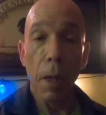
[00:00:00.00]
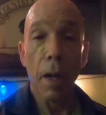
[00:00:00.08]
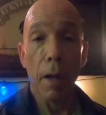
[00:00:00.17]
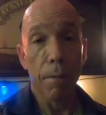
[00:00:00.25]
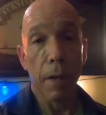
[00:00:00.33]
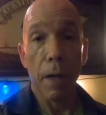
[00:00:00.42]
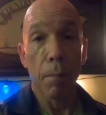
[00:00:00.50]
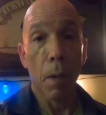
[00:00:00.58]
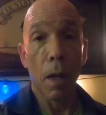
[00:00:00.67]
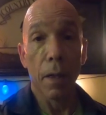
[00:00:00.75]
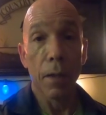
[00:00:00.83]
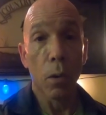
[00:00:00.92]
going to have
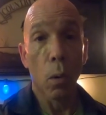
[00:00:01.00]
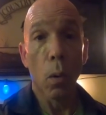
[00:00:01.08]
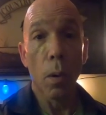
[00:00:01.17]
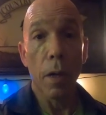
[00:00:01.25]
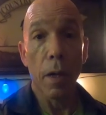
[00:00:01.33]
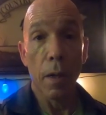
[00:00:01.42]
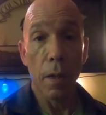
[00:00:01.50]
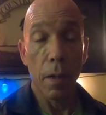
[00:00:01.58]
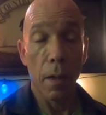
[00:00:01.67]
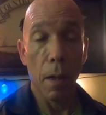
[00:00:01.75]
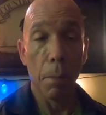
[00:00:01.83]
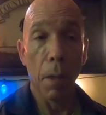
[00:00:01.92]
Molly towed.
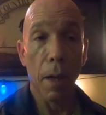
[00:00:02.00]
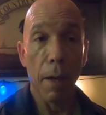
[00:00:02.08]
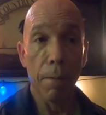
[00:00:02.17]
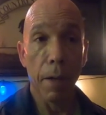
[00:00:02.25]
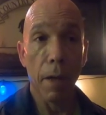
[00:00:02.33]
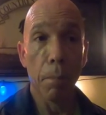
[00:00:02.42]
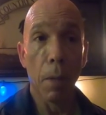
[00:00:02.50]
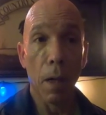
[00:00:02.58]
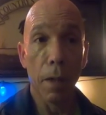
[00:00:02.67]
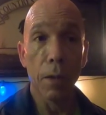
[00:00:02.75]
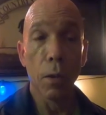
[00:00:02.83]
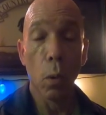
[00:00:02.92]
I'm going to have
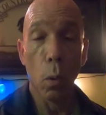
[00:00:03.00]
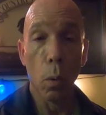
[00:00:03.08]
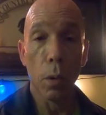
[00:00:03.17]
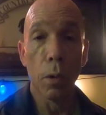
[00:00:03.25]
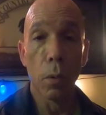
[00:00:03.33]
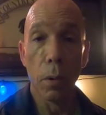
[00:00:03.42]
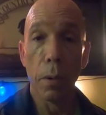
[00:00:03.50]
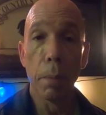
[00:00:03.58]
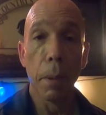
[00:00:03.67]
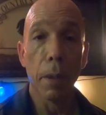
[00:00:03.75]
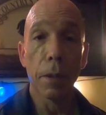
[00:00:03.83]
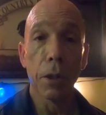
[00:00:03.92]
Molly towed to a
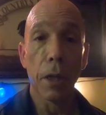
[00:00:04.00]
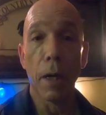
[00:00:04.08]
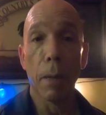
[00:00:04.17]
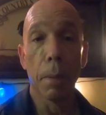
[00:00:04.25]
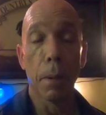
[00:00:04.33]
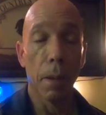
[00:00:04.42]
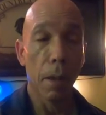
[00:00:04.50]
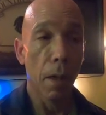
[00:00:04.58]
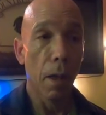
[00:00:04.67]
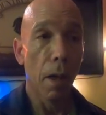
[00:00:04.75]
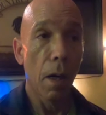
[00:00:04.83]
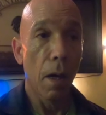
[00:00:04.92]
repair shop.
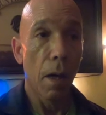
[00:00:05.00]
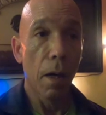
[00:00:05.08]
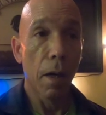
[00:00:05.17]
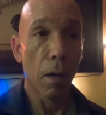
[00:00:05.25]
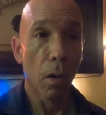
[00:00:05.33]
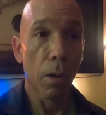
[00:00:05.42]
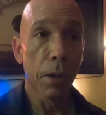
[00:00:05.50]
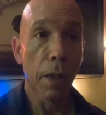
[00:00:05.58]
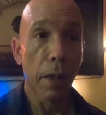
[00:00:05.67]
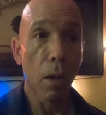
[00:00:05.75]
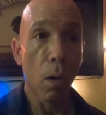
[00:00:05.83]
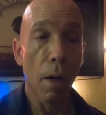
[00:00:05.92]
It looks
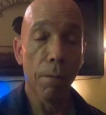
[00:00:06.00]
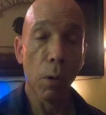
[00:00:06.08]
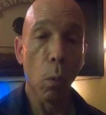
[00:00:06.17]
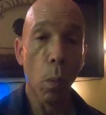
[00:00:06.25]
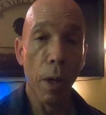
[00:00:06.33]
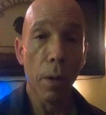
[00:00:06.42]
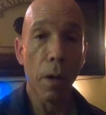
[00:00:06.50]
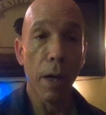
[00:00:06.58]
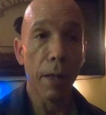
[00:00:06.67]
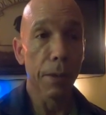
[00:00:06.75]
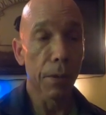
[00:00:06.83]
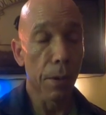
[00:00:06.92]
like I'll have to
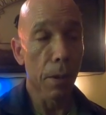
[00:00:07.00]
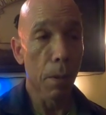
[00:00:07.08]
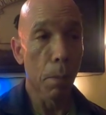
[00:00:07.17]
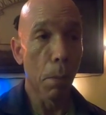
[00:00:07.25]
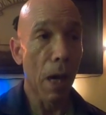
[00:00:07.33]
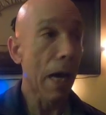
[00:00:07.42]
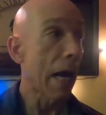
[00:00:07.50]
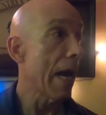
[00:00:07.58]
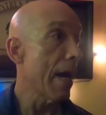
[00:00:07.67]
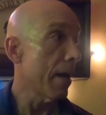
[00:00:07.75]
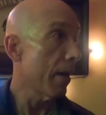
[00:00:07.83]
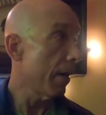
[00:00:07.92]
winterize her by
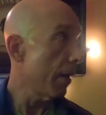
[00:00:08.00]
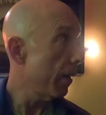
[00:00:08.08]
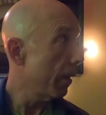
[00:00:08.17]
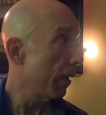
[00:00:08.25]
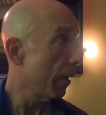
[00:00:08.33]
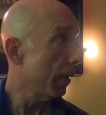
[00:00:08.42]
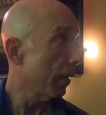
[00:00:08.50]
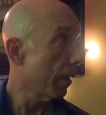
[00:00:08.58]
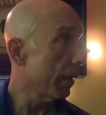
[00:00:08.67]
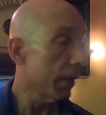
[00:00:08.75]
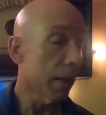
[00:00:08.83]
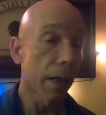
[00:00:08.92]
hand. At
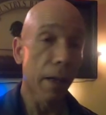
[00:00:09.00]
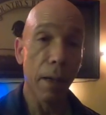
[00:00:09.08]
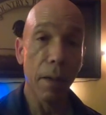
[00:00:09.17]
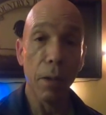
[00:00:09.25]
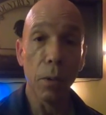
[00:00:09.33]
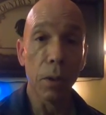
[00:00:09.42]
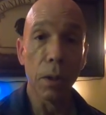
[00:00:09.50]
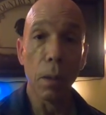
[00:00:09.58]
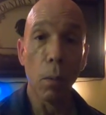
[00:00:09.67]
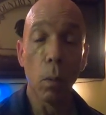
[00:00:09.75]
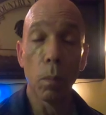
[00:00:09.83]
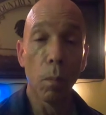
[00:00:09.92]
least I can use
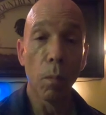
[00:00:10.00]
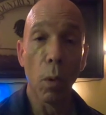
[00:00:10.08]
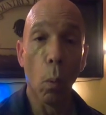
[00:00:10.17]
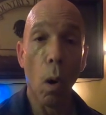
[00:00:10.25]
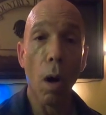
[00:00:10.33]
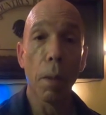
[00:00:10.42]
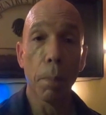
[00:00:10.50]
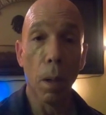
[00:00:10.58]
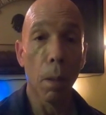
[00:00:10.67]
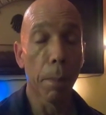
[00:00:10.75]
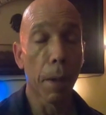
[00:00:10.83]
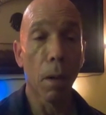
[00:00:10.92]
the water
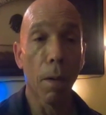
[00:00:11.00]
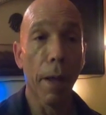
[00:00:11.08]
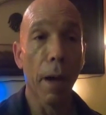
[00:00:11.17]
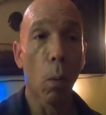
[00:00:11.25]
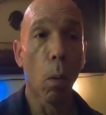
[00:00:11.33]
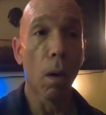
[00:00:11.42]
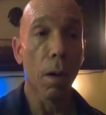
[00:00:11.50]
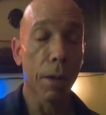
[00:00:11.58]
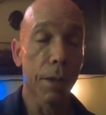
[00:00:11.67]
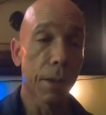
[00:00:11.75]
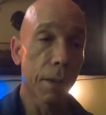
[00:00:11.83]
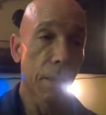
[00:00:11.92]
pump and all that
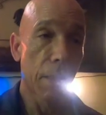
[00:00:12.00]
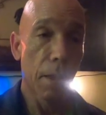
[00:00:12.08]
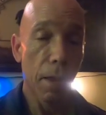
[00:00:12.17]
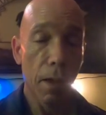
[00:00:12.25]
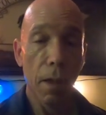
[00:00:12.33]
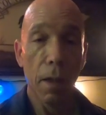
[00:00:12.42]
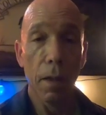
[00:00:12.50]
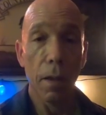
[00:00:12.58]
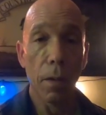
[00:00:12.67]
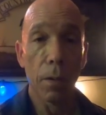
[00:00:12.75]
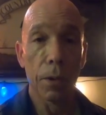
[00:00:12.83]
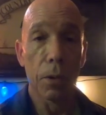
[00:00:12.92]
works.
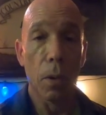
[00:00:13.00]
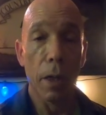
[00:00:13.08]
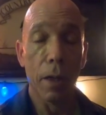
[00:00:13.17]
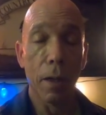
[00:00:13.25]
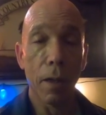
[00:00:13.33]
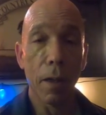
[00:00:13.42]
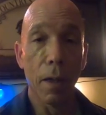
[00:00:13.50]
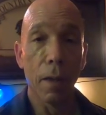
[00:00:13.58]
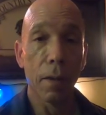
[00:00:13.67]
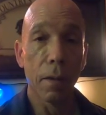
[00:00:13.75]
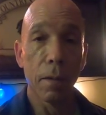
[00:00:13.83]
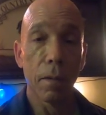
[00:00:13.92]
So I can
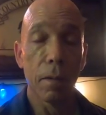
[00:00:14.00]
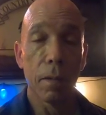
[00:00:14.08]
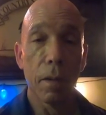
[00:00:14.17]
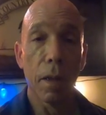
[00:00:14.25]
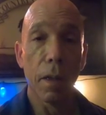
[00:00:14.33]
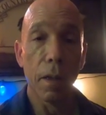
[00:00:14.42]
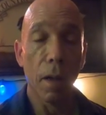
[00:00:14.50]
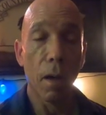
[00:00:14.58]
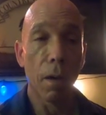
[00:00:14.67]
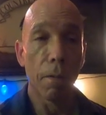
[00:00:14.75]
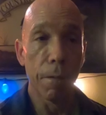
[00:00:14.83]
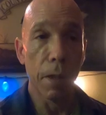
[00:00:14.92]
get the
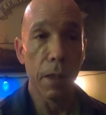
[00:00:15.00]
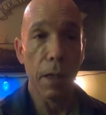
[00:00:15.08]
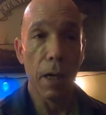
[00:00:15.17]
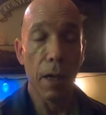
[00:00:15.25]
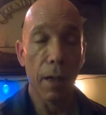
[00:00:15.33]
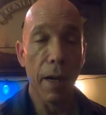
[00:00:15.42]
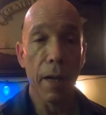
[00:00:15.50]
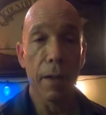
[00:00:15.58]
RV